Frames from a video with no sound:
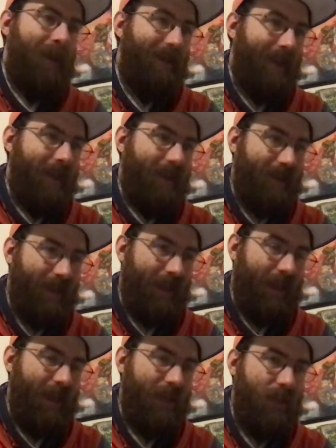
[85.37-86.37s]
It
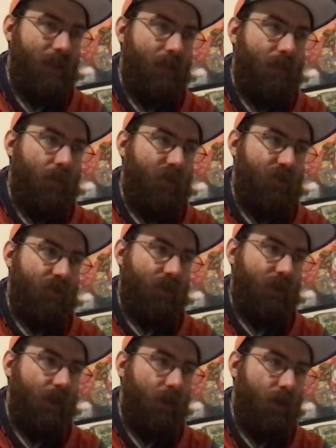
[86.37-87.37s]
actually revolves on
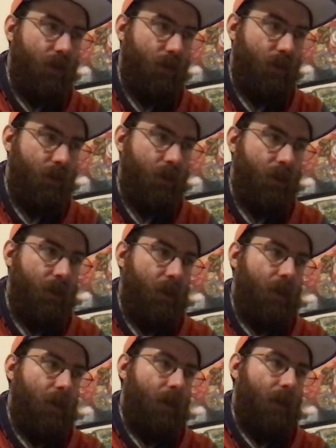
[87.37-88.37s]
Leon,
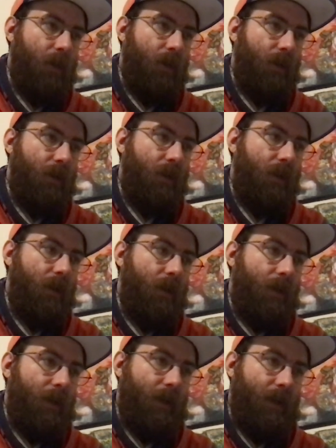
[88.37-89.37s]

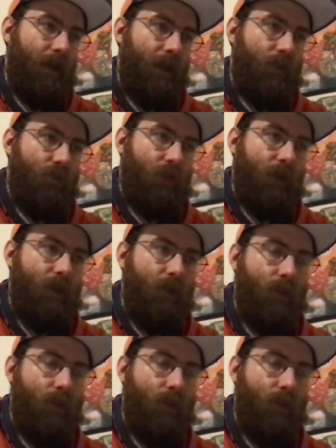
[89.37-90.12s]
on trying to